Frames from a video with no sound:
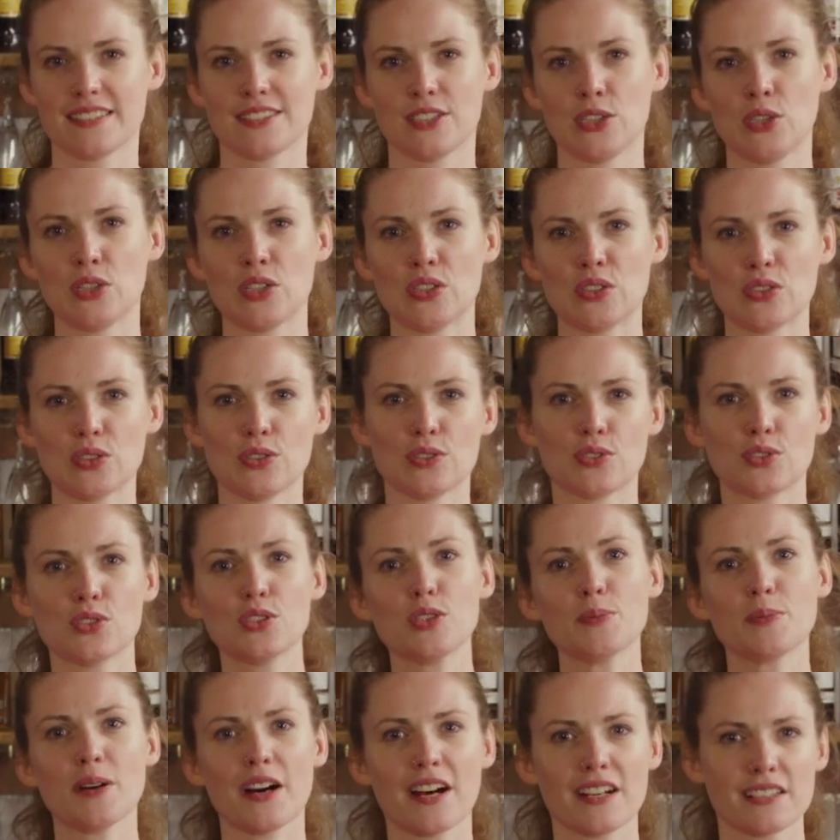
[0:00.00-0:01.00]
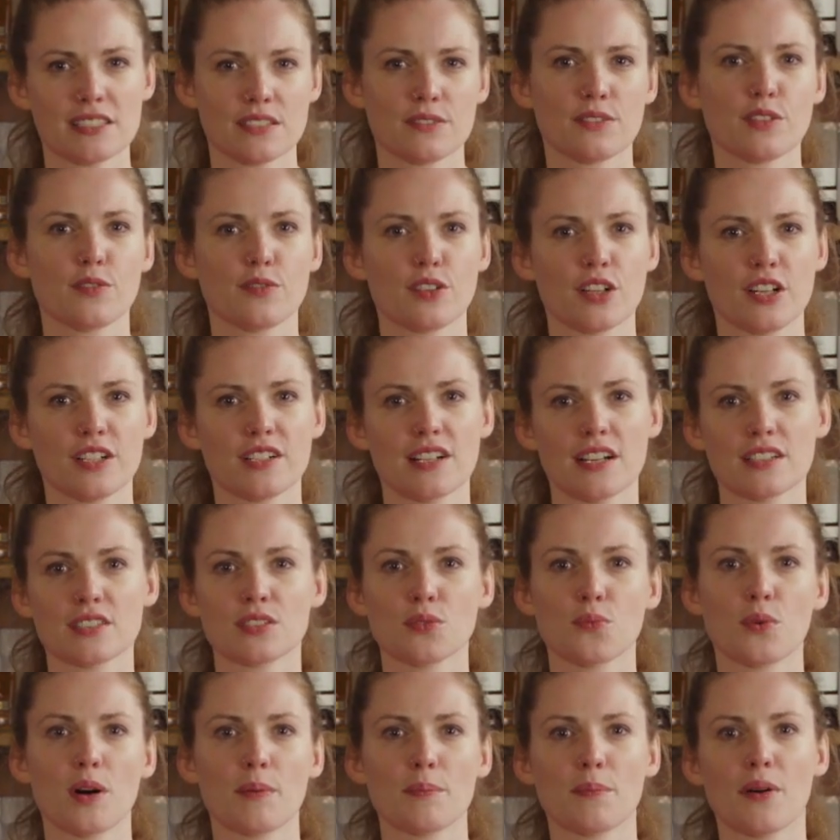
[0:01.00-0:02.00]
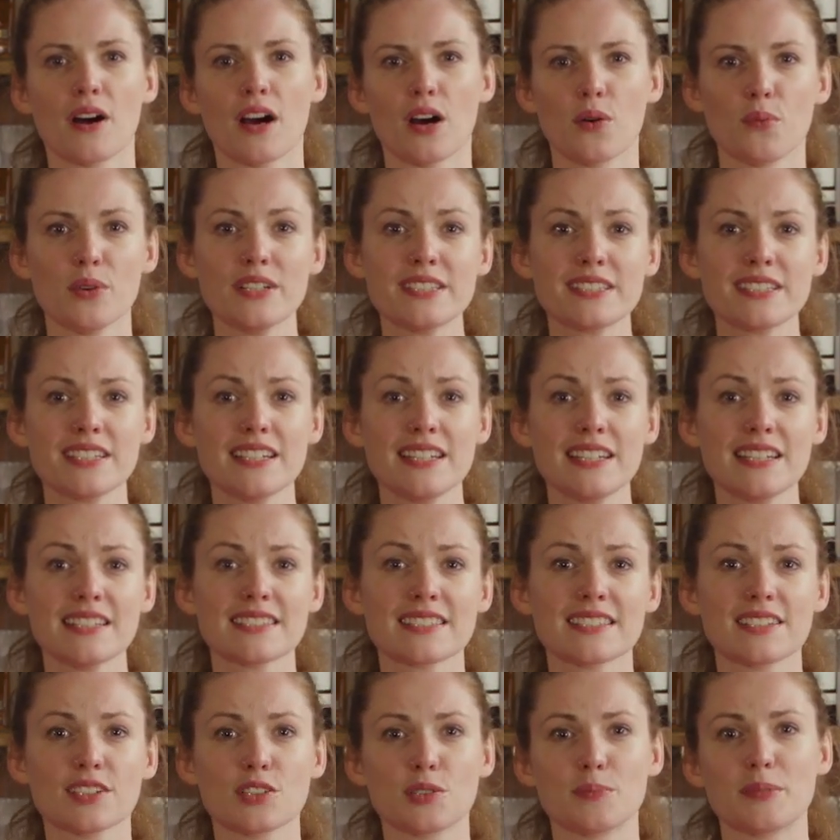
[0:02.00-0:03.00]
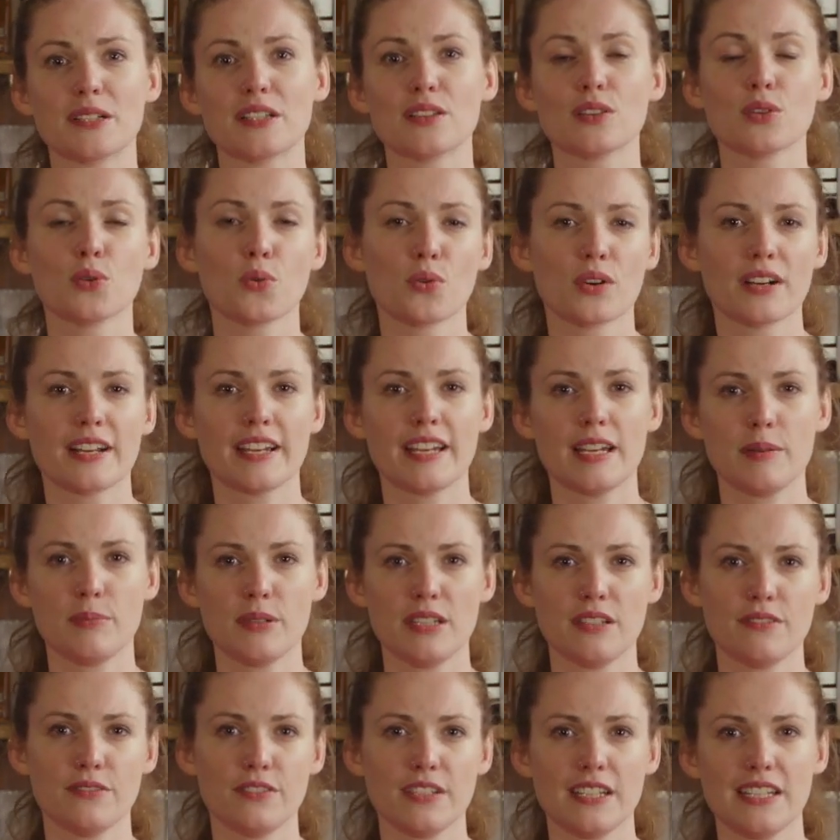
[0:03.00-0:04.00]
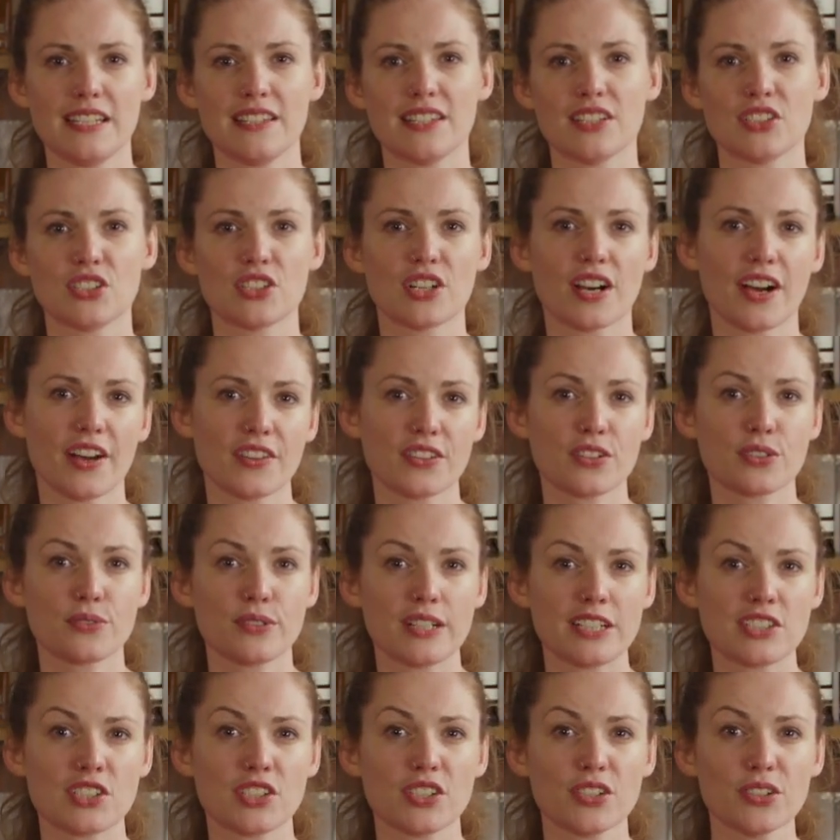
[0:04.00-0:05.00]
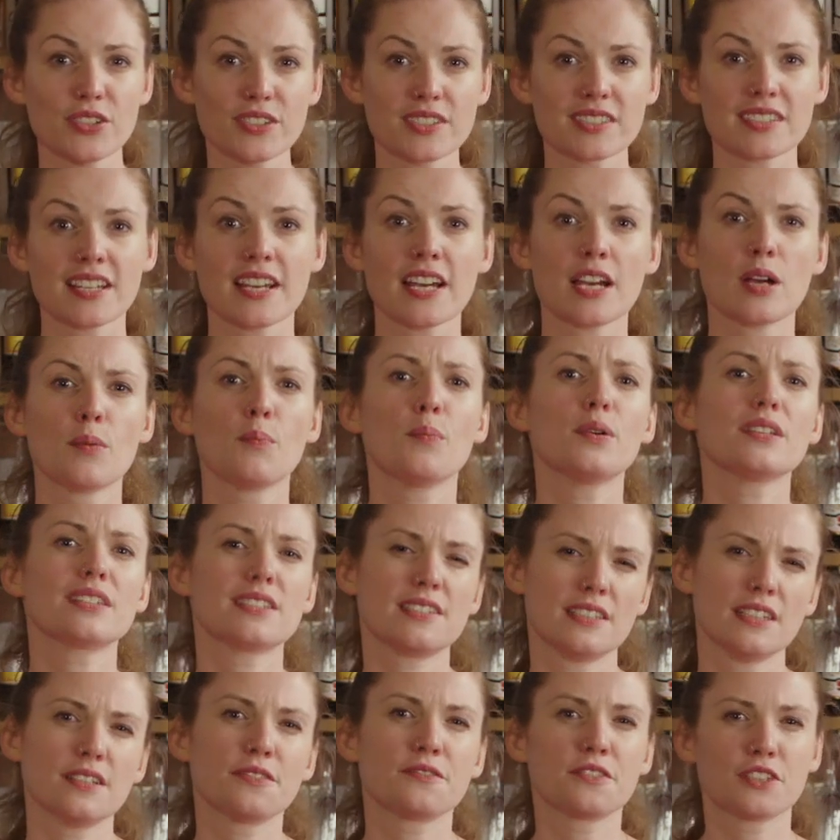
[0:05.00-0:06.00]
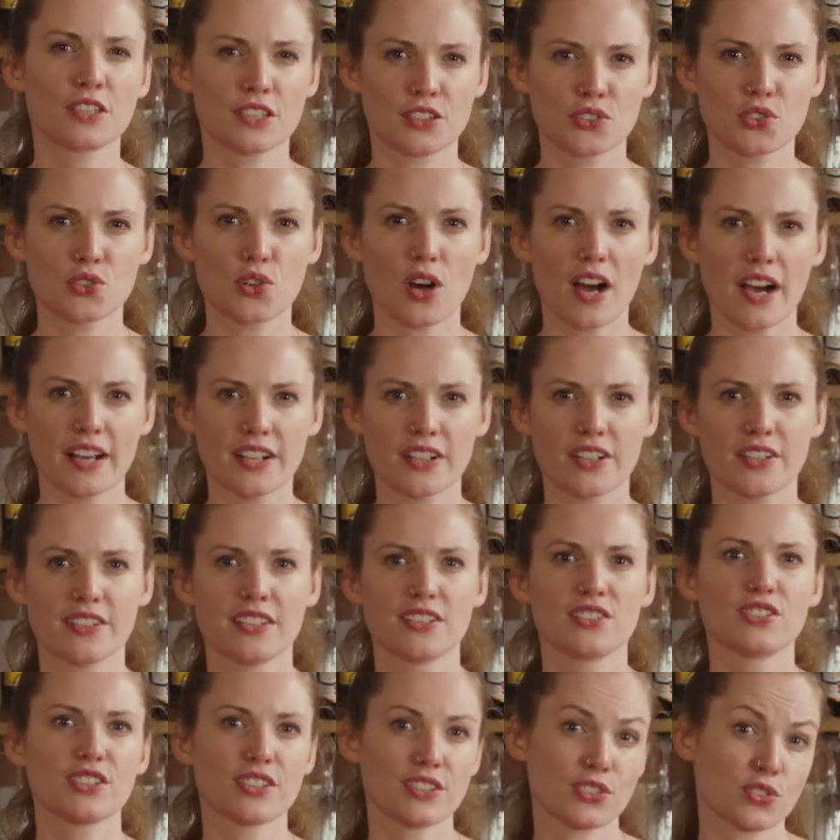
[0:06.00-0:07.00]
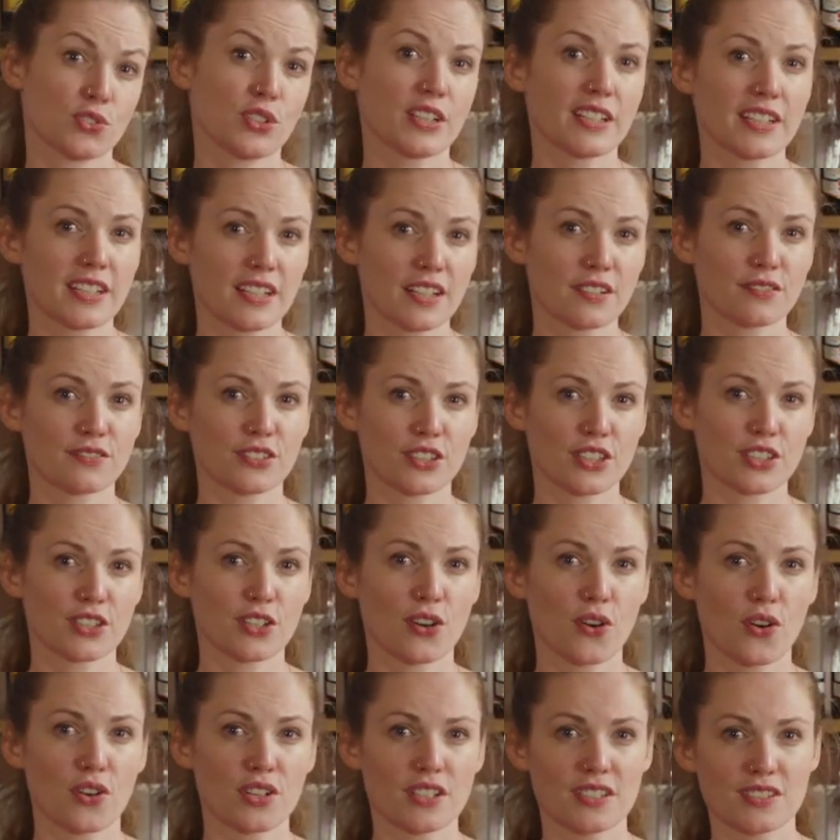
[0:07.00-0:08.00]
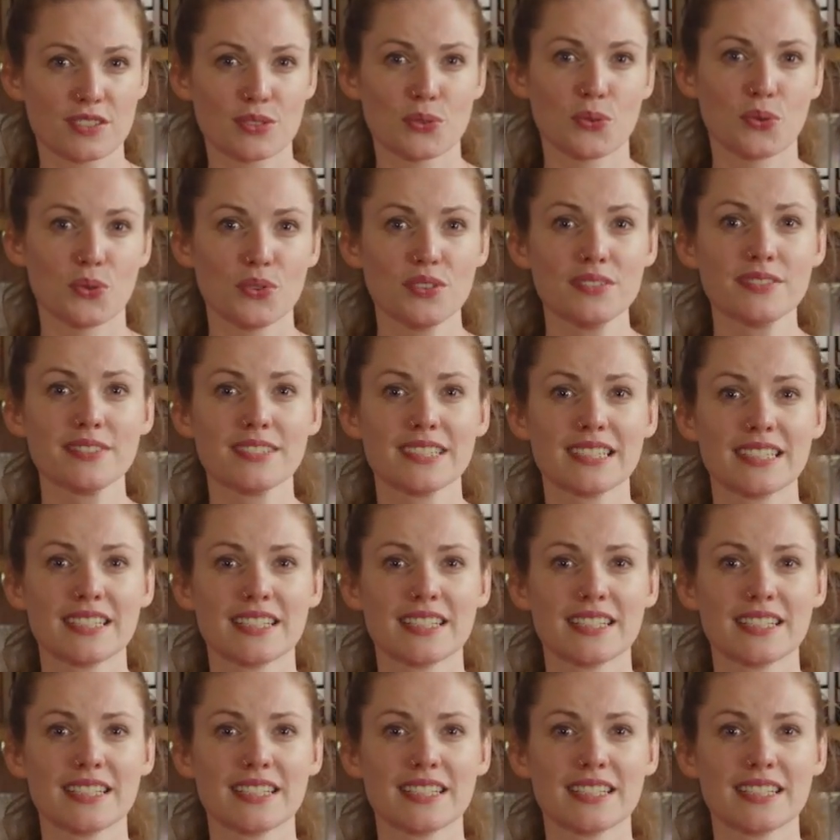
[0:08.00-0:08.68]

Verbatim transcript: So you can do two parts of Averna to one part whiskey, is a little bit lower A B V than your other ratios, but stiffer and drier than just drinking Averna on its own.